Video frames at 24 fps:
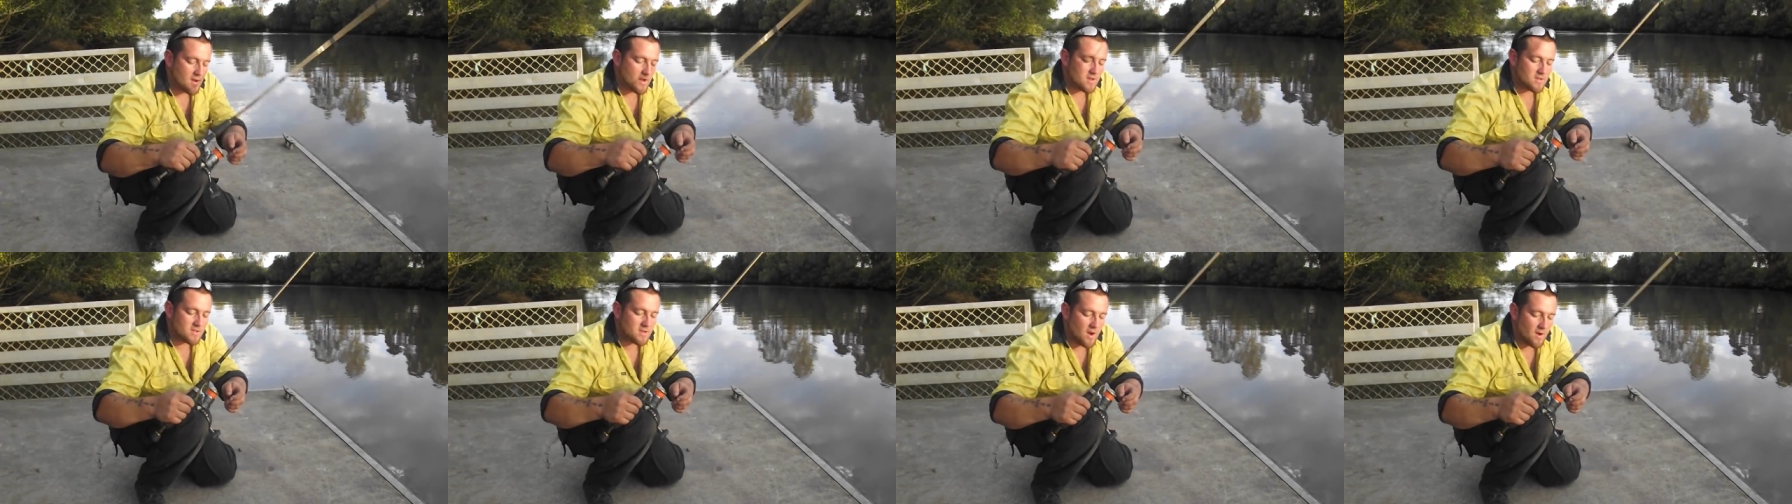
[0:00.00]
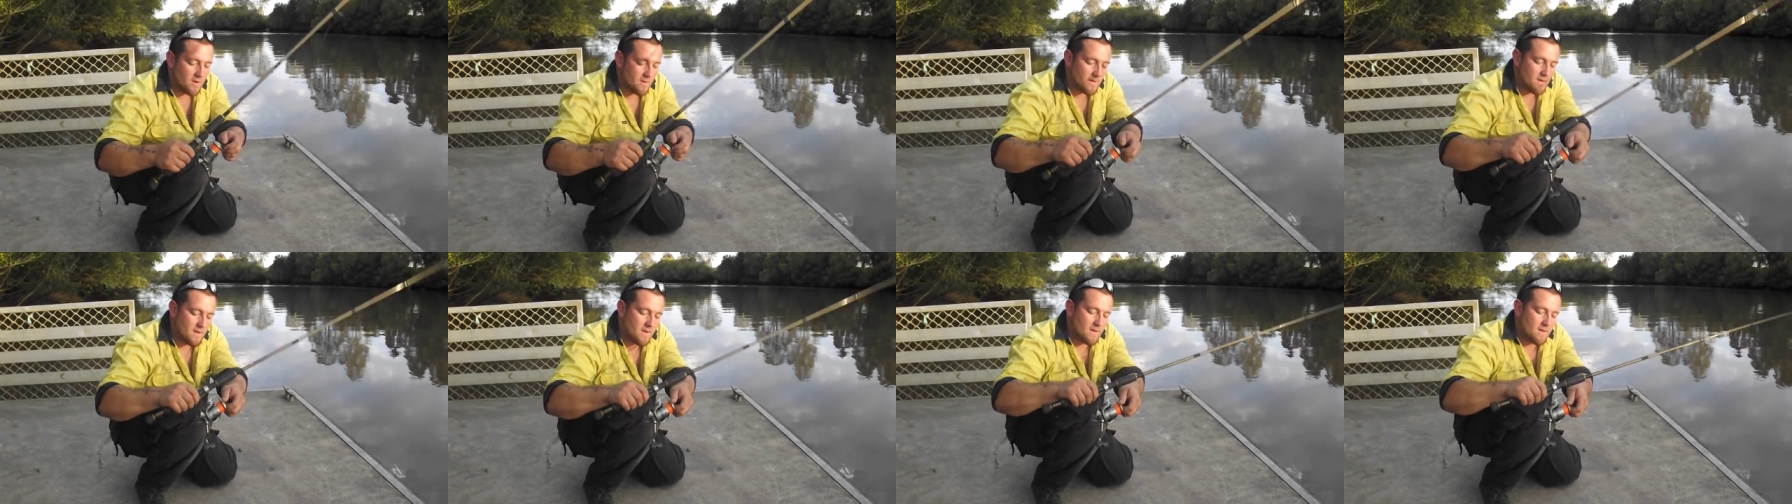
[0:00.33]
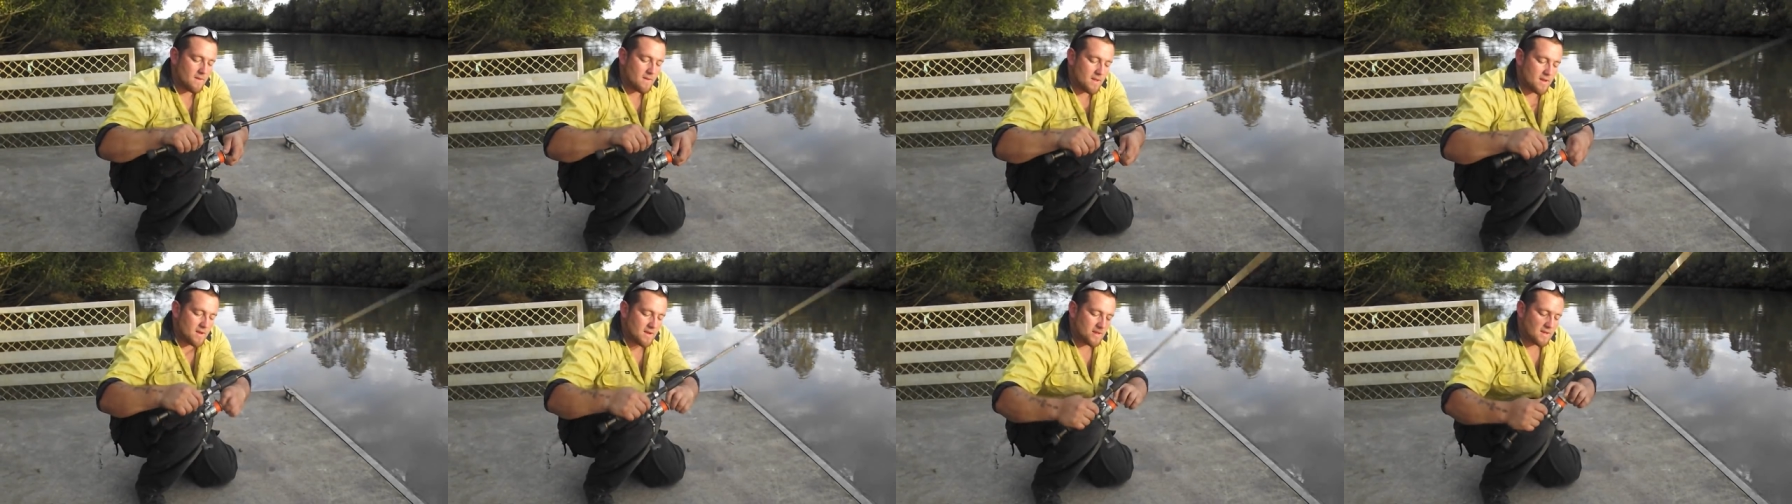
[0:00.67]
So
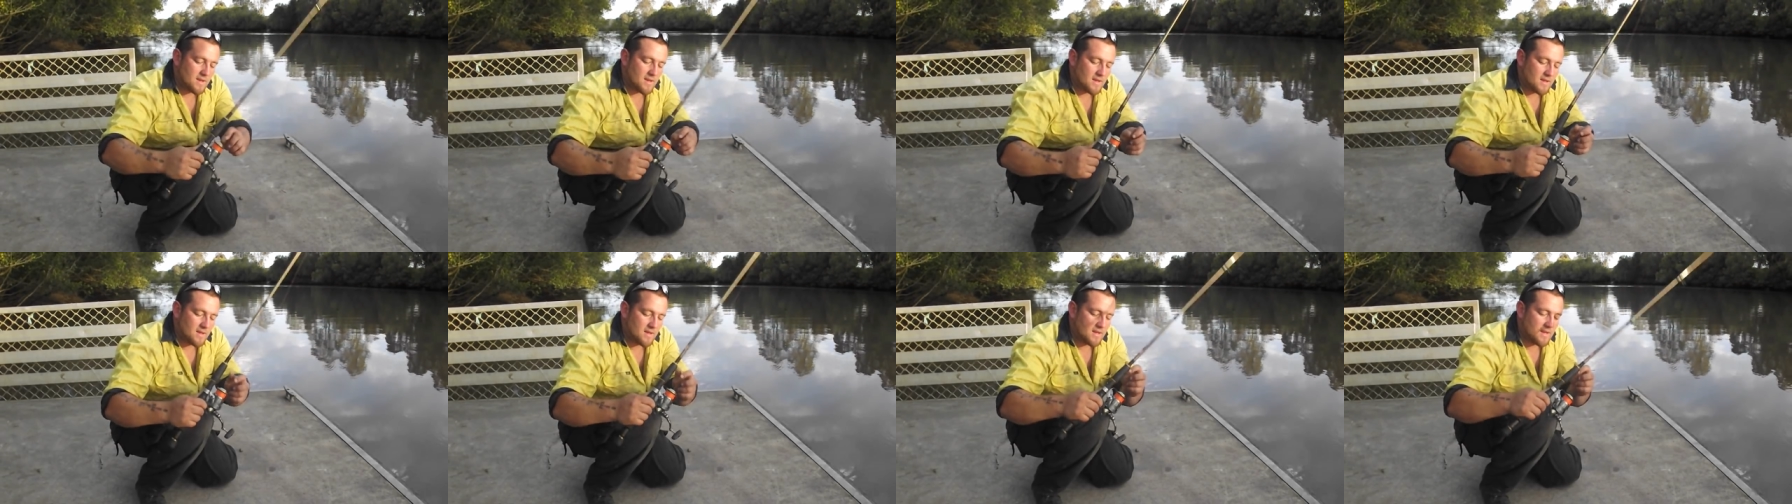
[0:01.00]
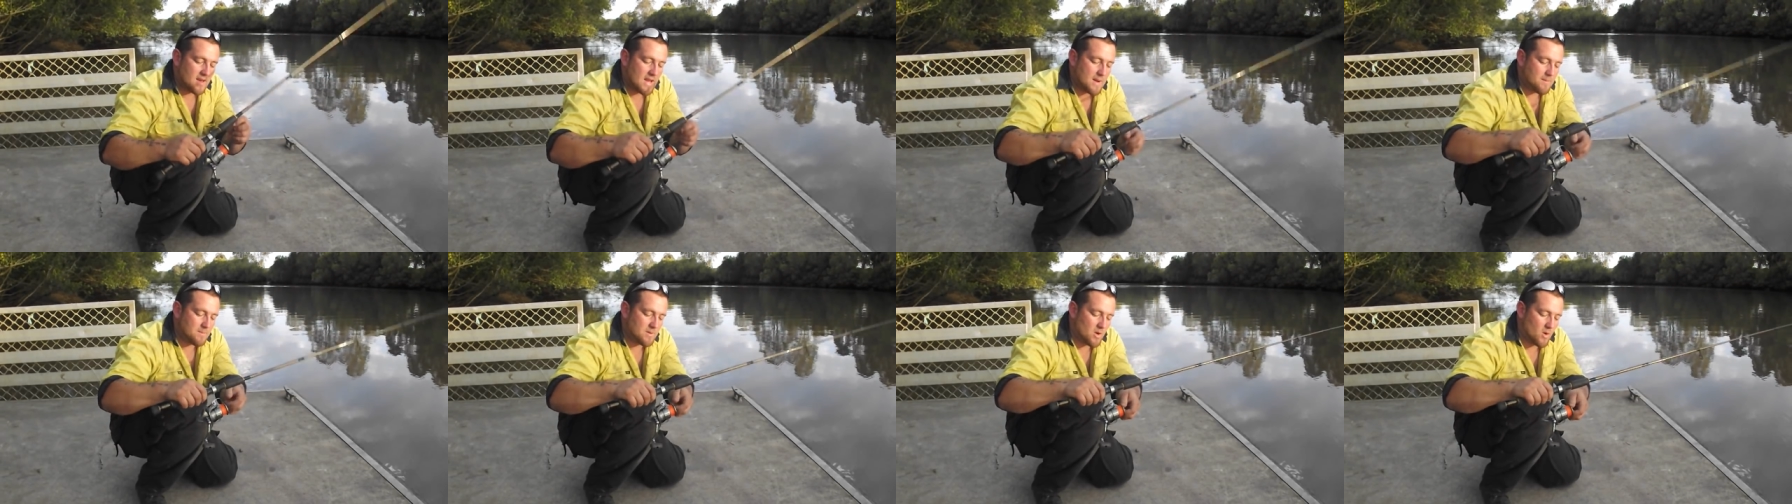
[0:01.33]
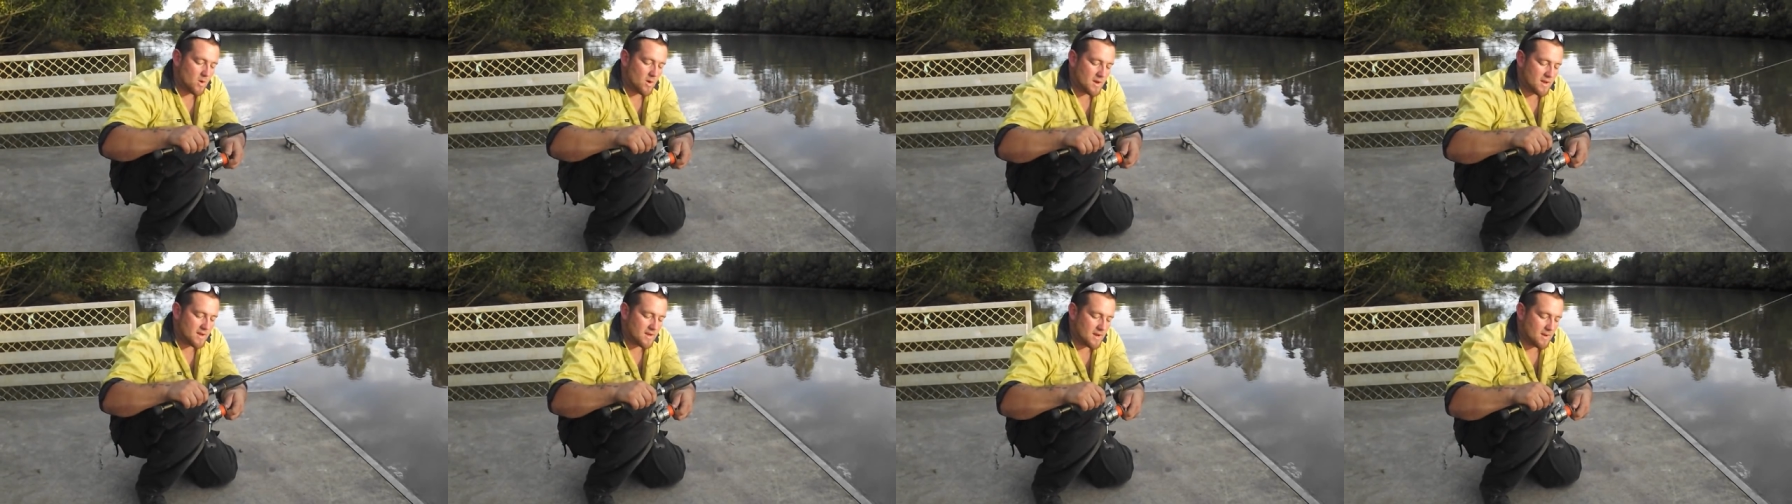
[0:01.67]
keep
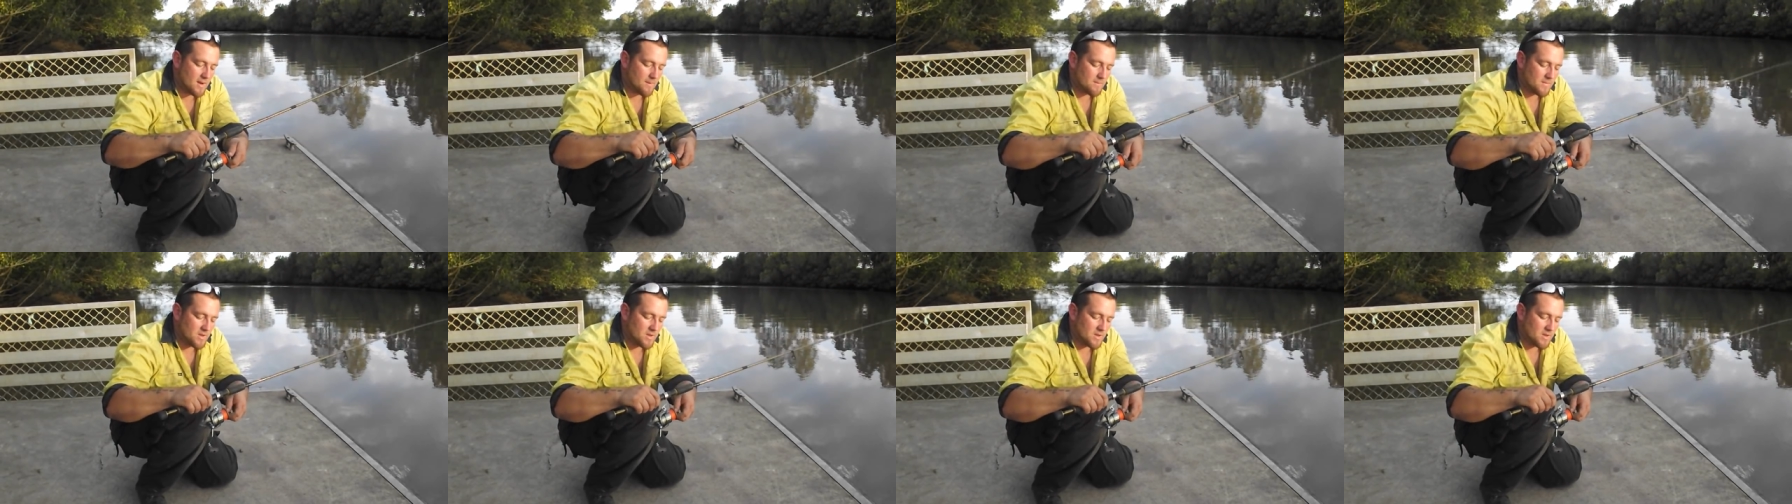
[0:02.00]
tightening up